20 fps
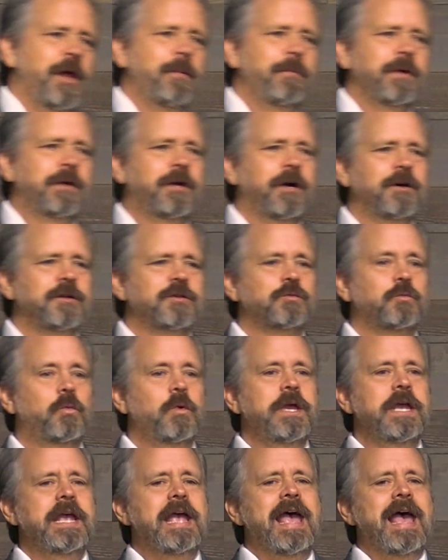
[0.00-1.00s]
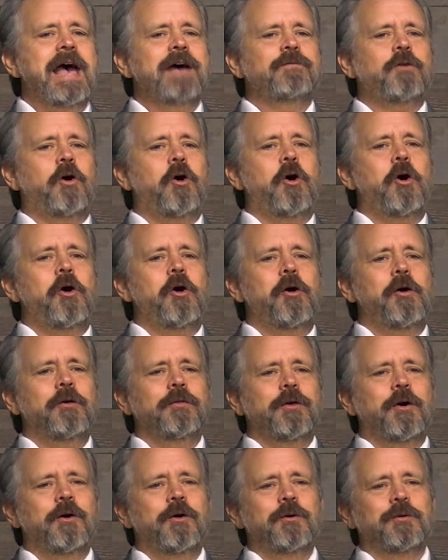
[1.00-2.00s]
And because we have
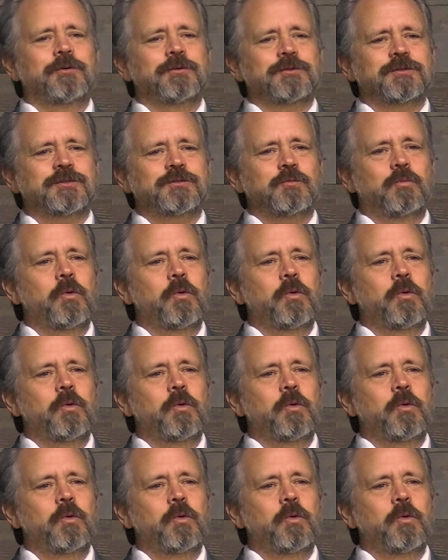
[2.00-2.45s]
all those,